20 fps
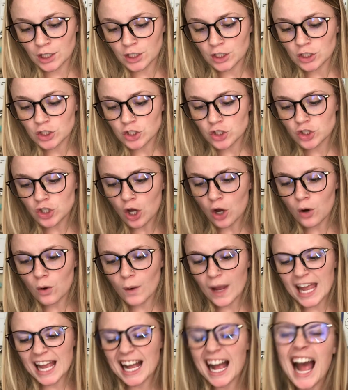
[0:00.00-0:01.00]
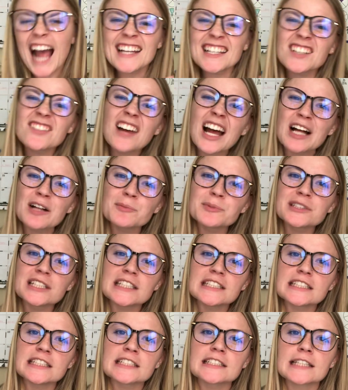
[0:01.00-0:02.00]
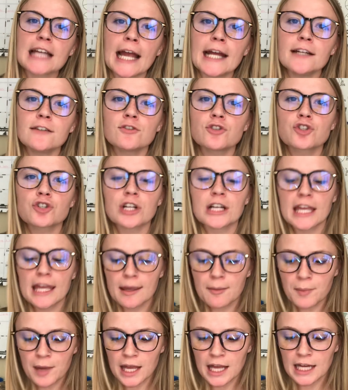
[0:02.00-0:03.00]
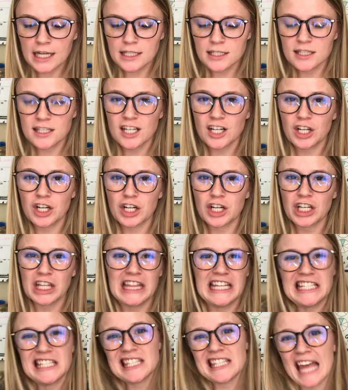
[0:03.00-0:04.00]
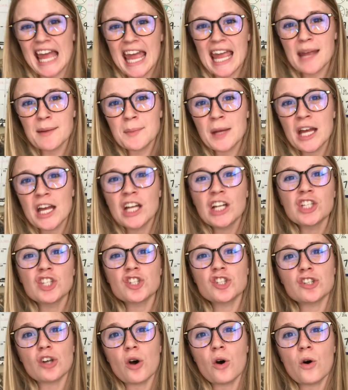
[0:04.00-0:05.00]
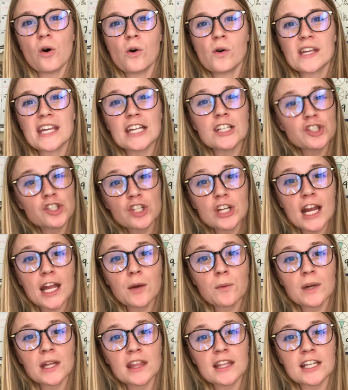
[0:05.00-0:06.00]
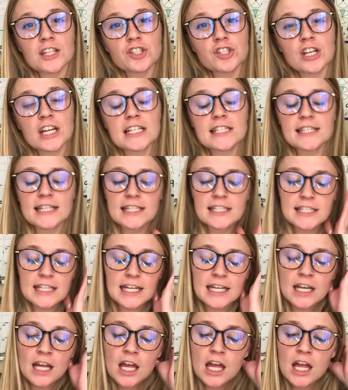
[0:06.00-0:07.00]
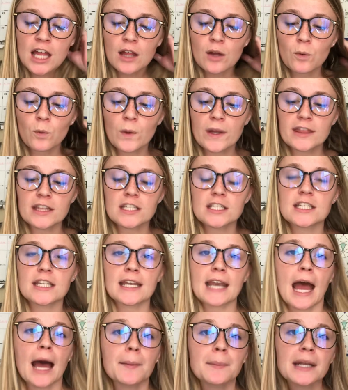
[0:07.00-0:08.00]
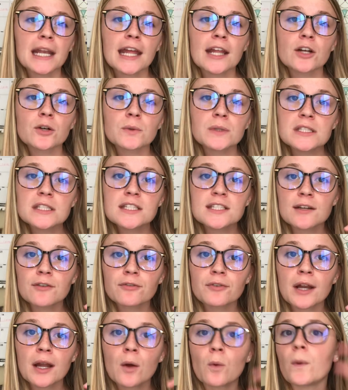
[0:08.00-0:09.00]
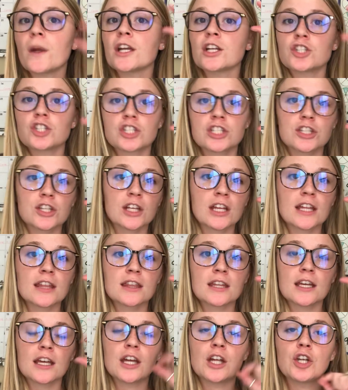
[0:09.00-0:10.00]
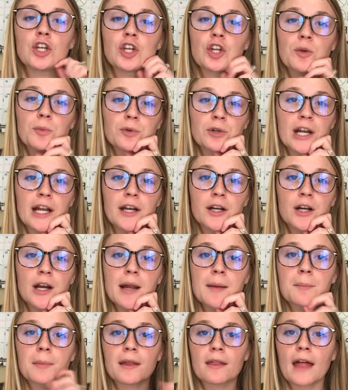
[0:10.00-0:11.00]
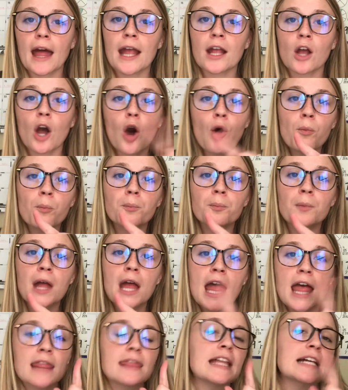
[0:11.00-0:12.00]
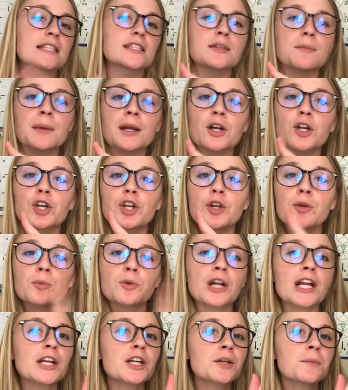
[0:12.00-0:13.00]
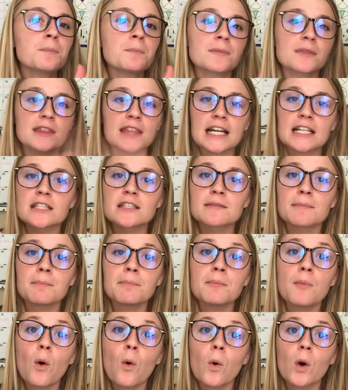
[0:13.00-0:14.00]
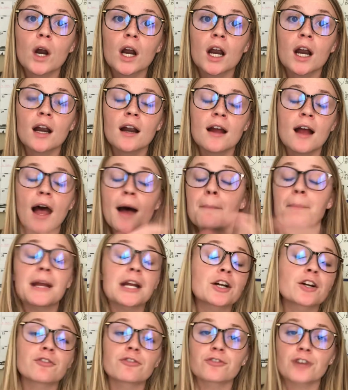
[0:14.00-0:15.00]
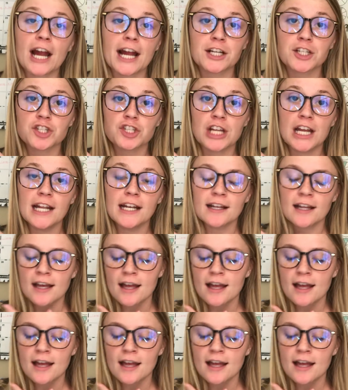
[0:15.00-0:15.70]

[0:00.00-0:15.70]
So it kind of helps us. It's kind of tricky because they're the same. So with yesterday's lesson, when the denominator was different, we could just look at the numerator and be like, oh, that's a bigger numerator, that's a bigger fraction.